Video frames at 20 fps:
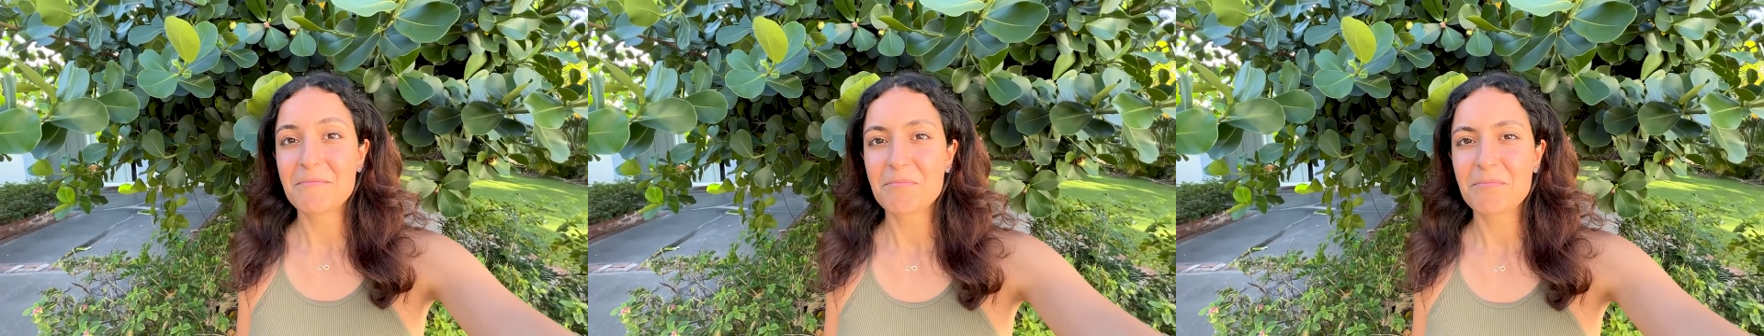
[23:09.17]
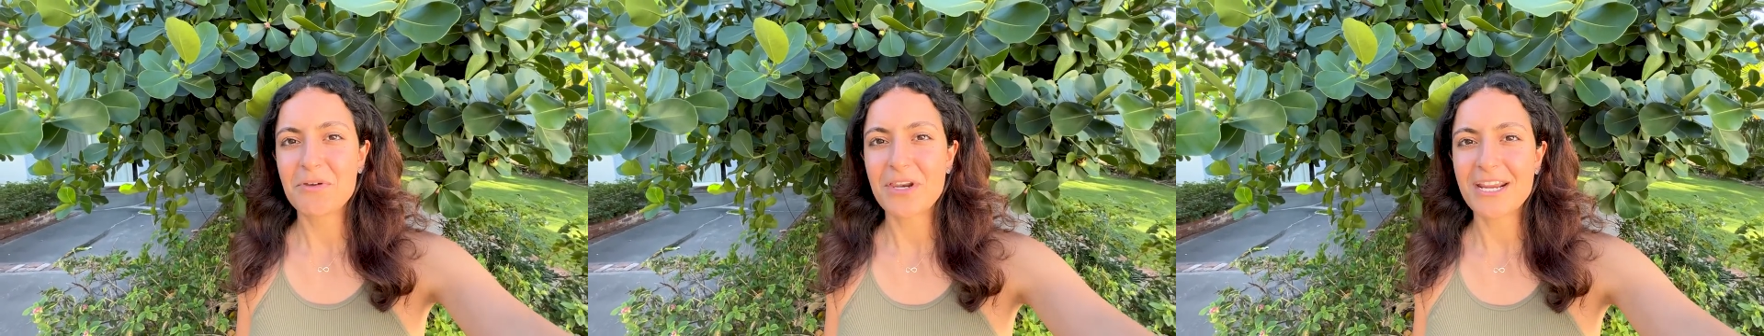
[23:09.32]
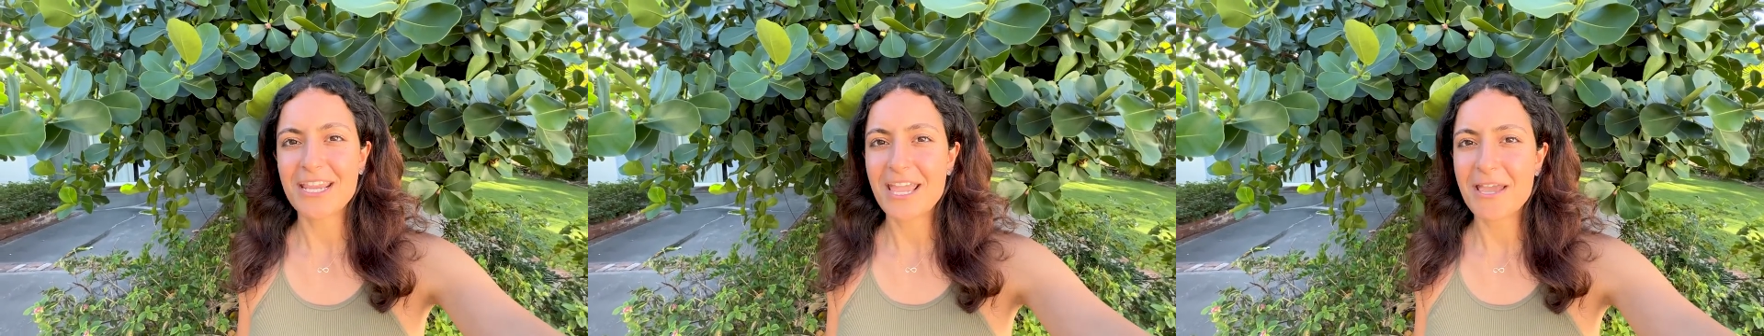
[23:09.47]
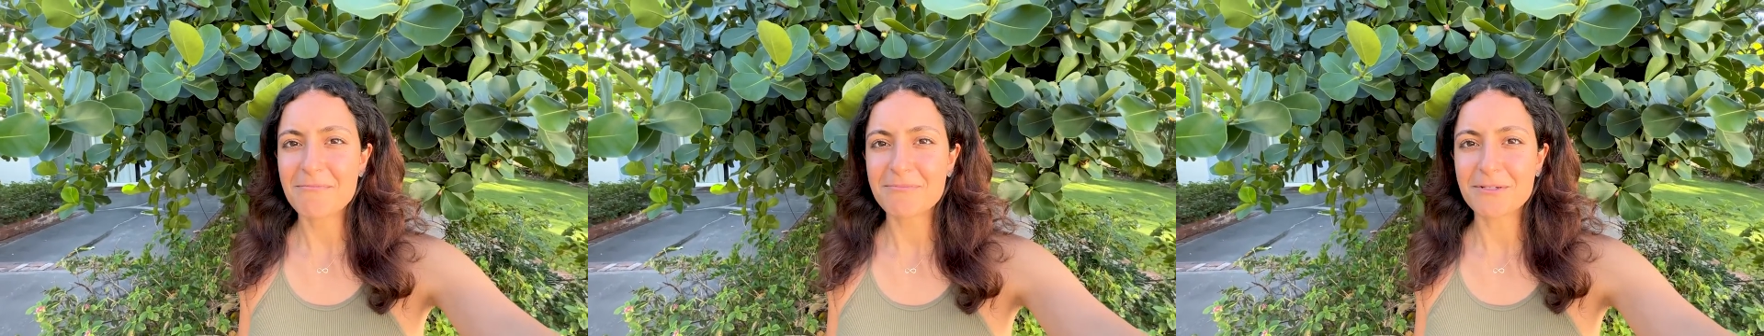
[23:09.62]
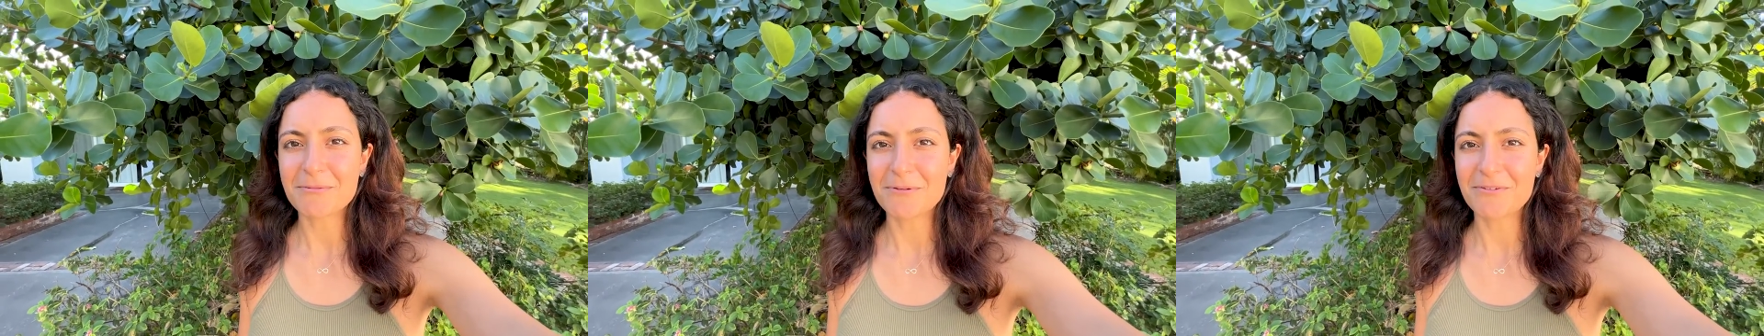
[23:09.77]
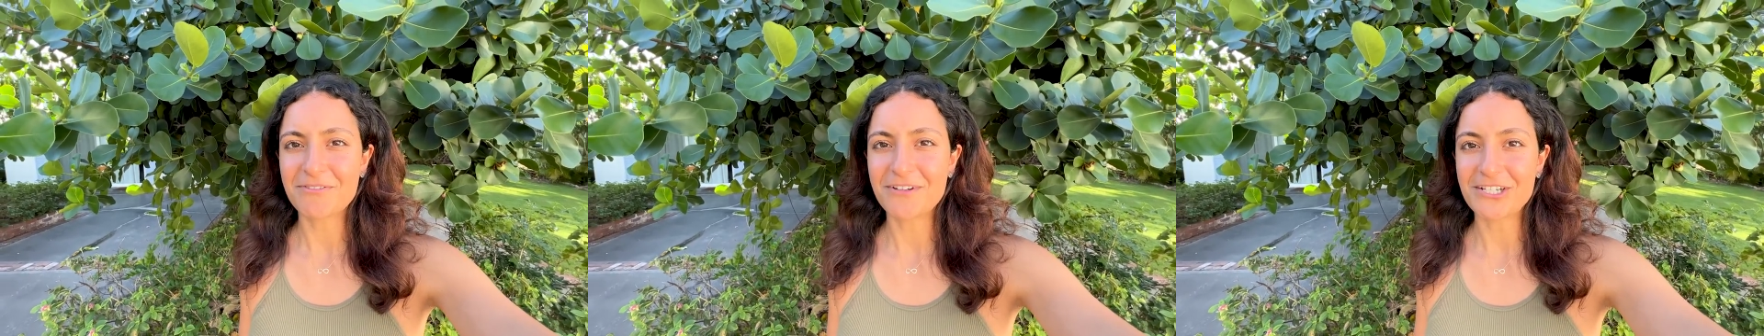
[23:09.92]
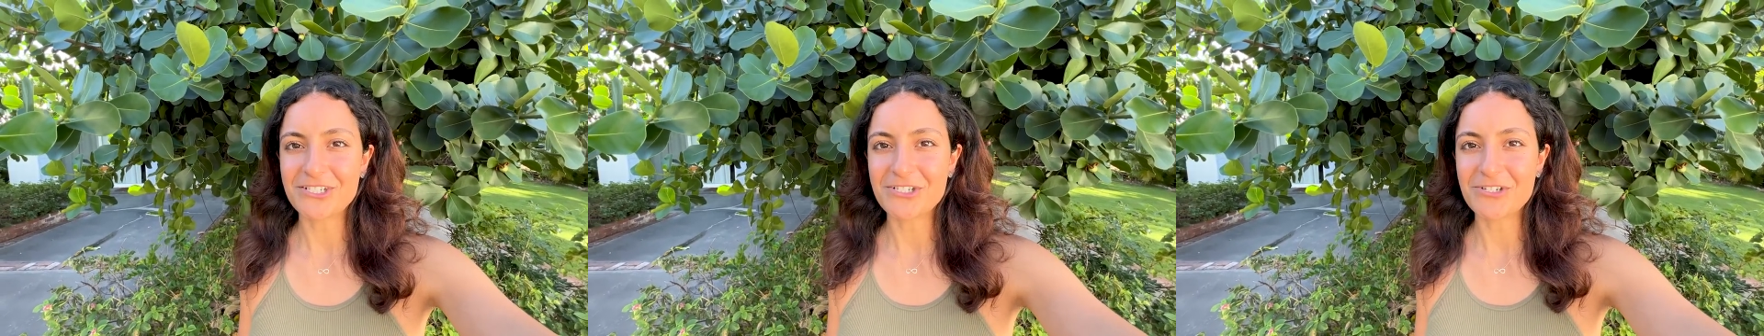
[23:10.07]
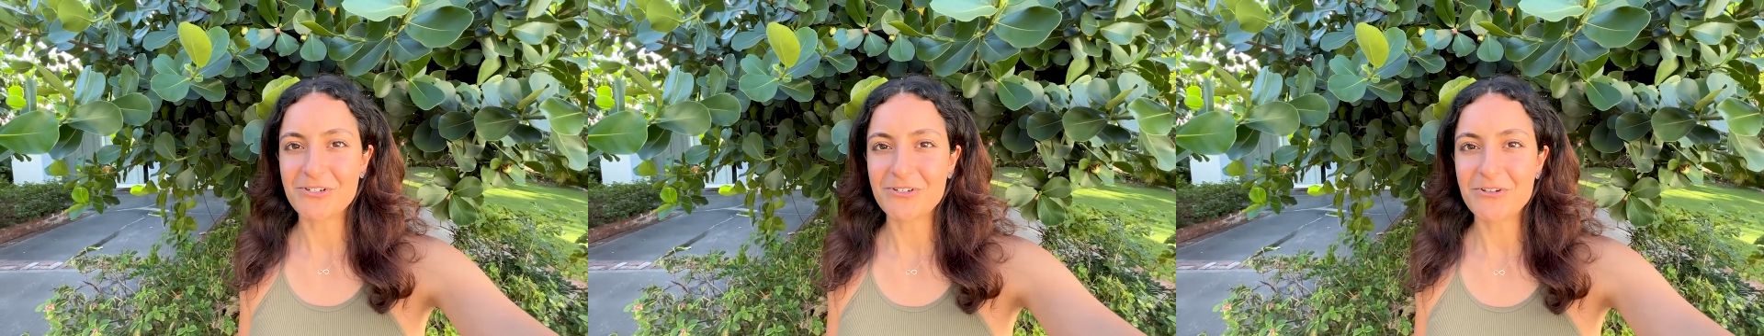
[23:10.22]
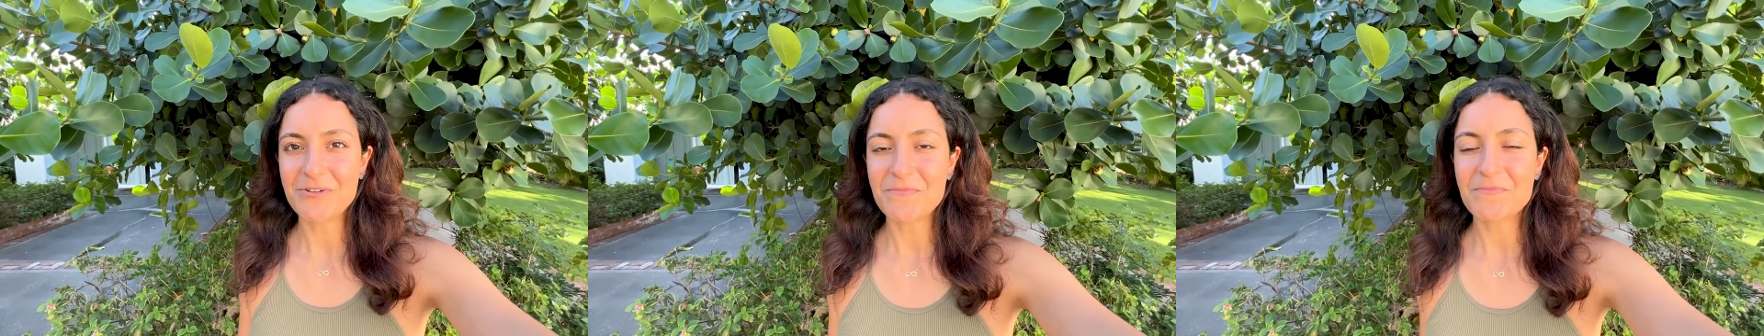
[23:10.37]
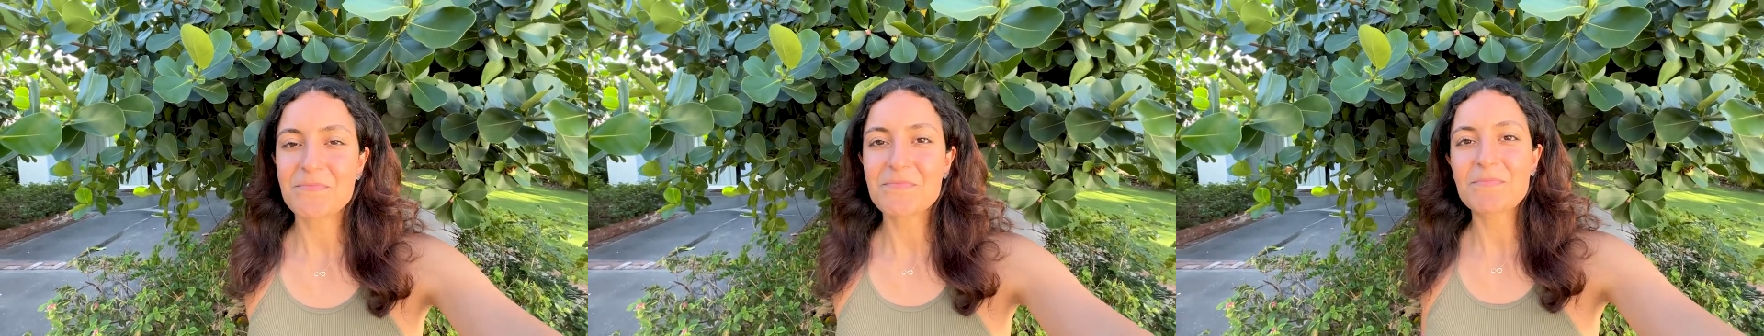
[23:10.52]
but I can't be a
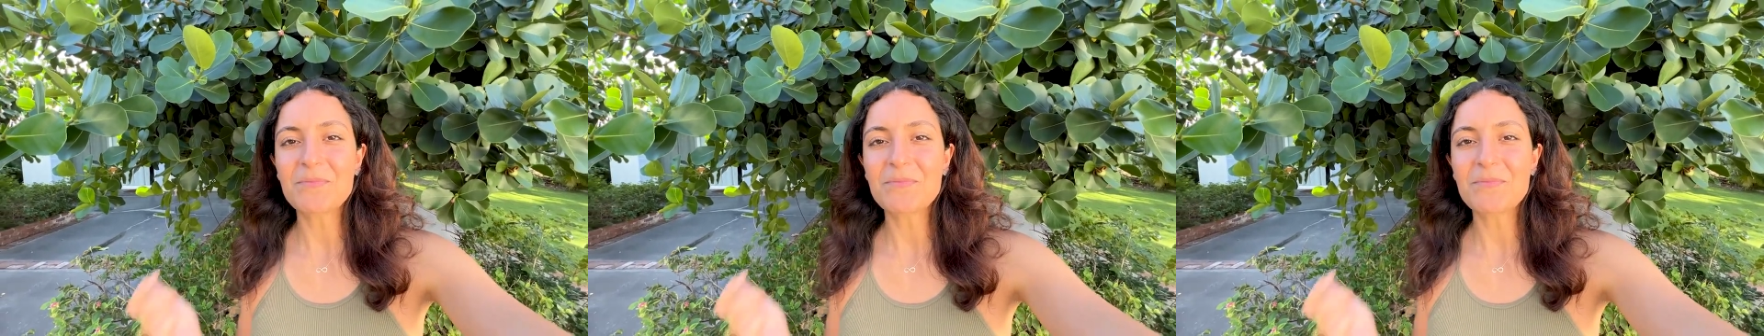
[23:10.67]
professional.